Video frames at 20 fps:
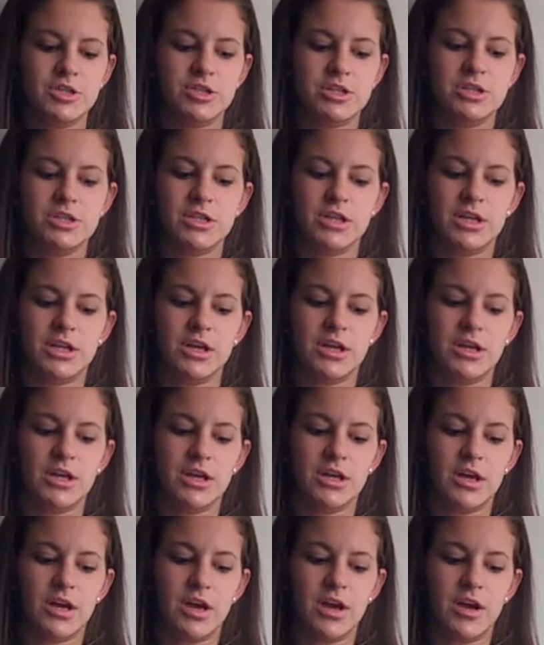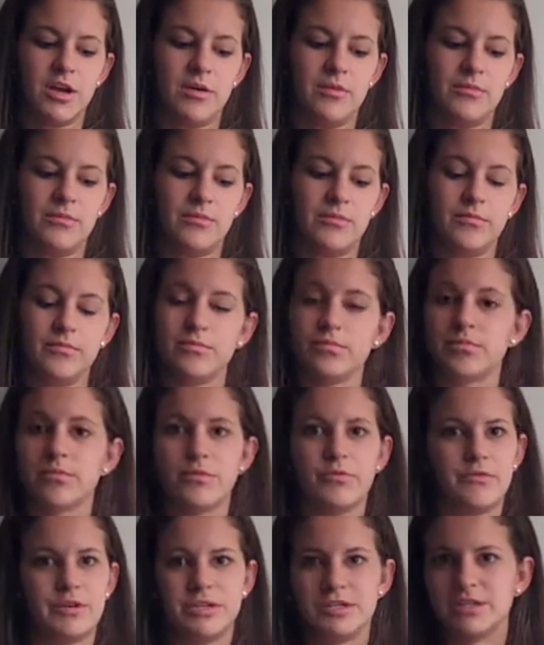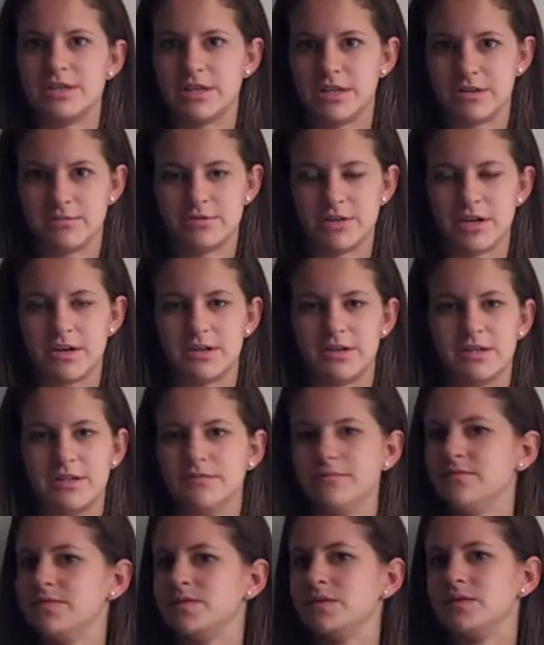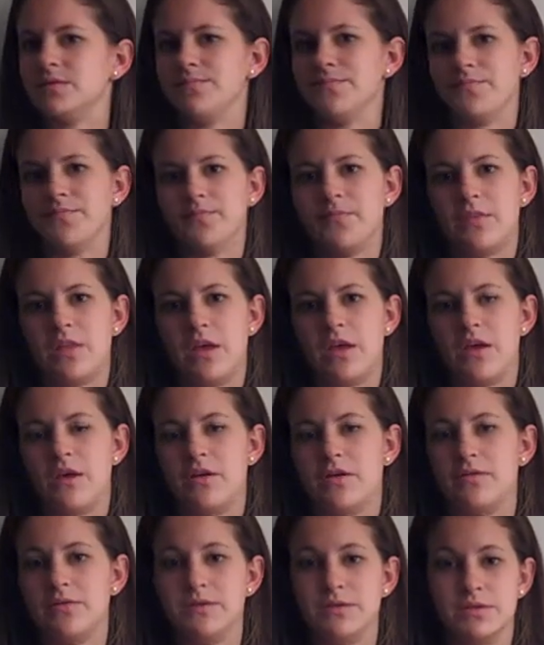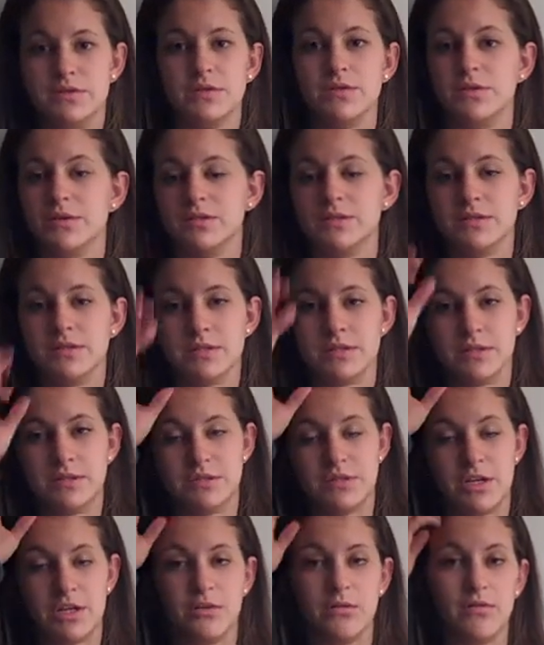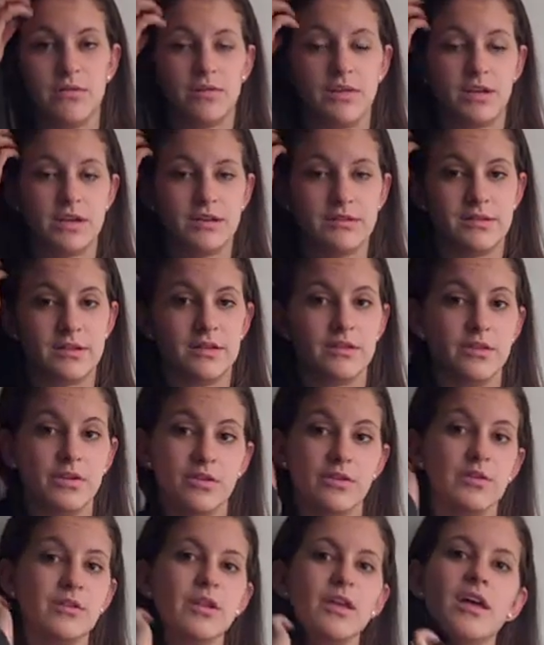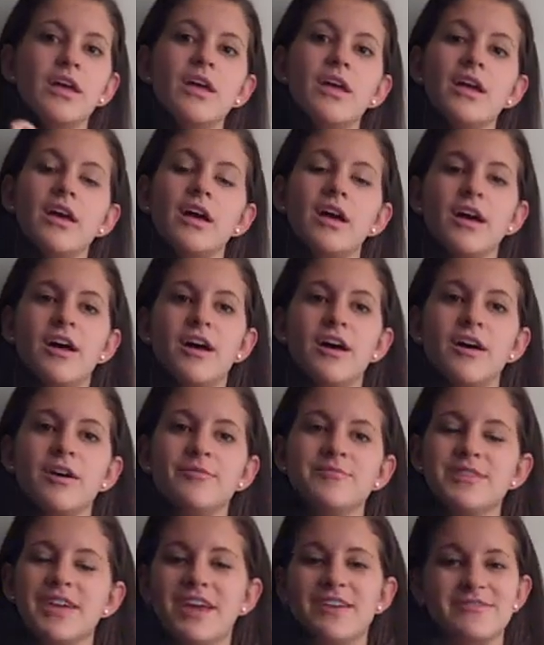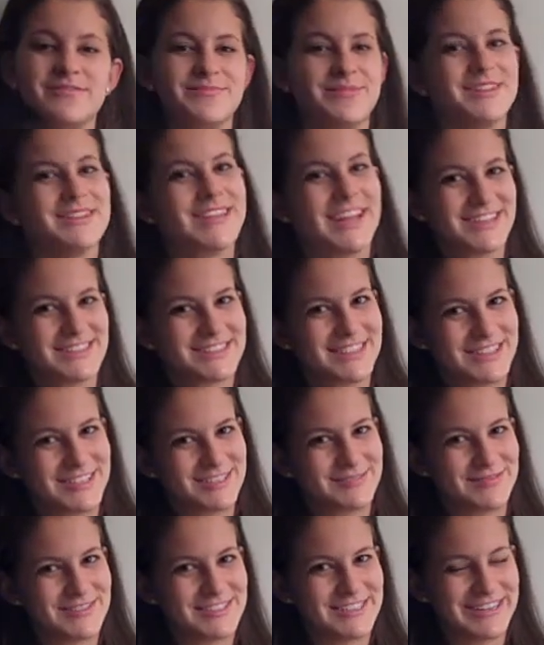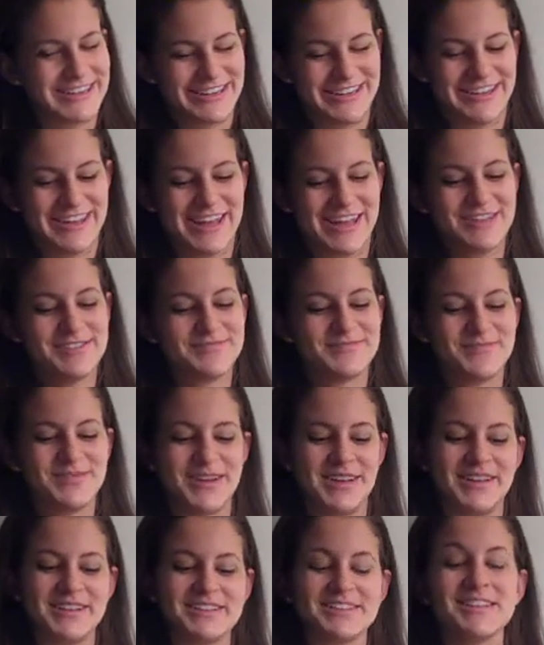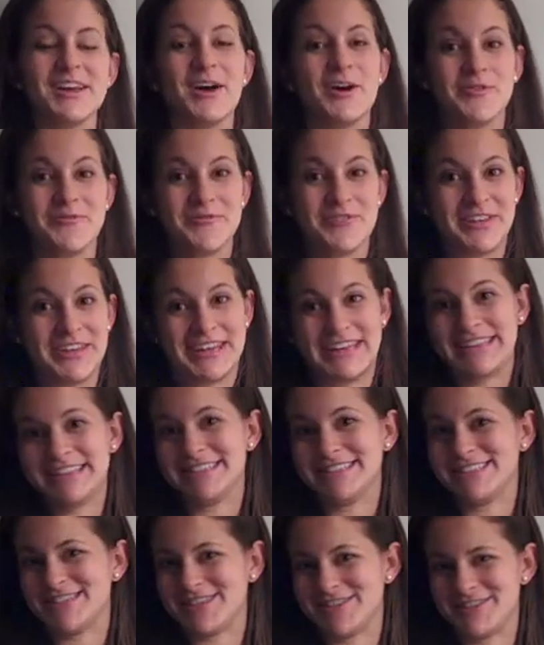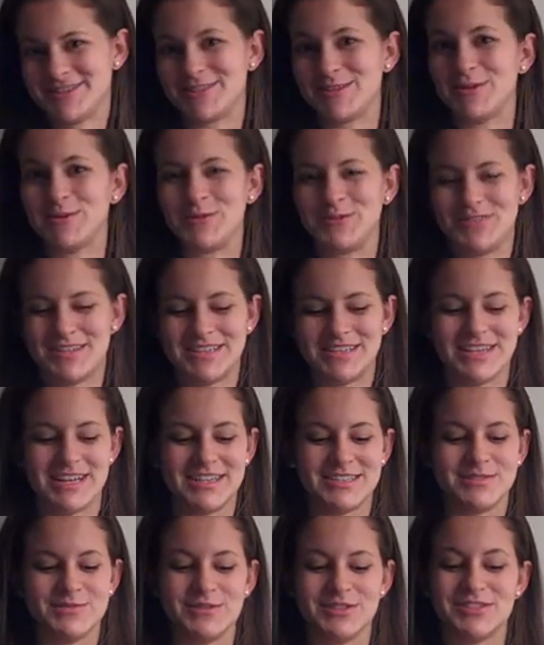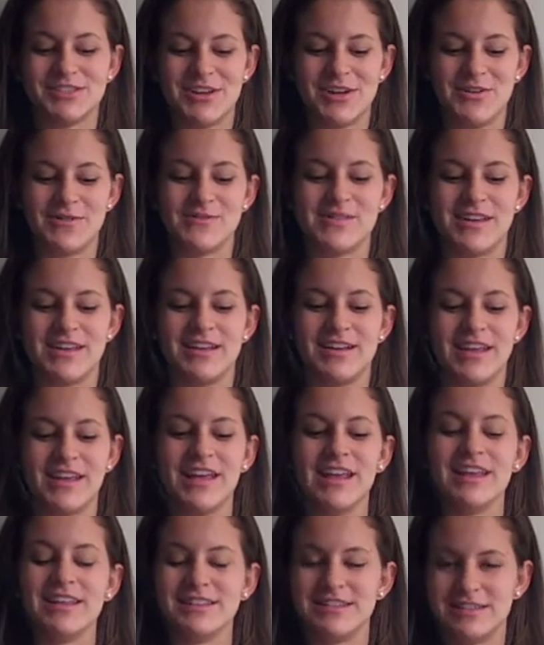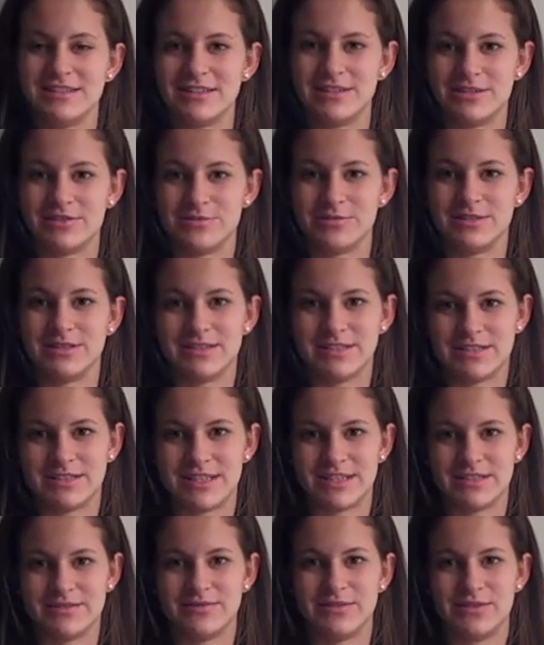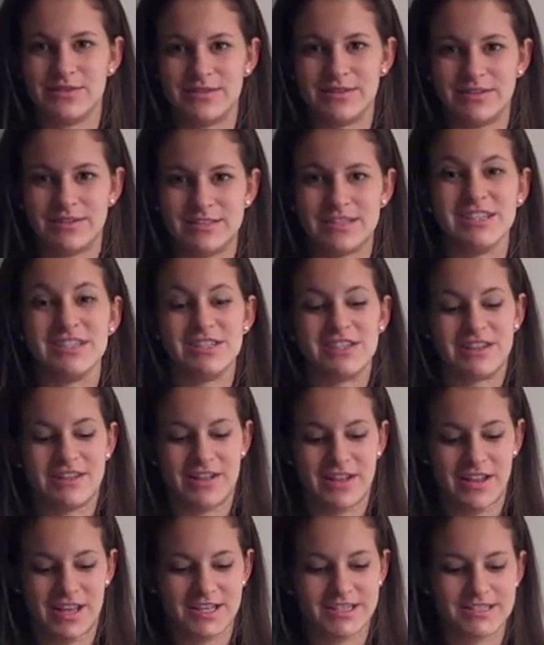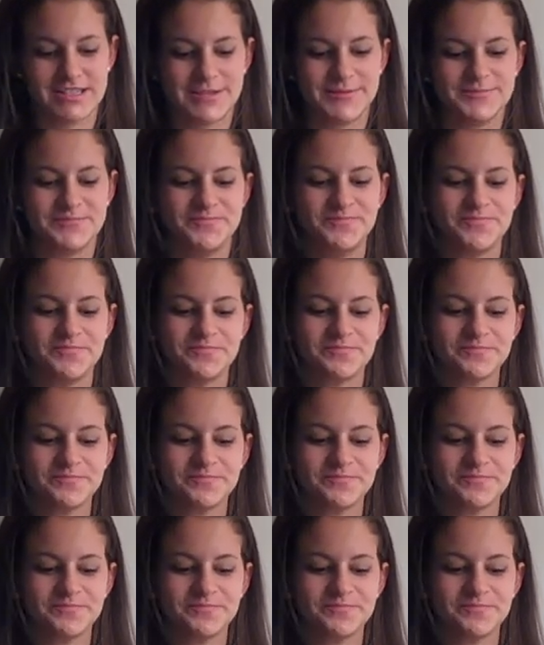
She reached the objectives that the students genuinely did learn. They haven't been tested on this material yet, but hopefully soon the test will show that the teacher was successful in teaching the lesson.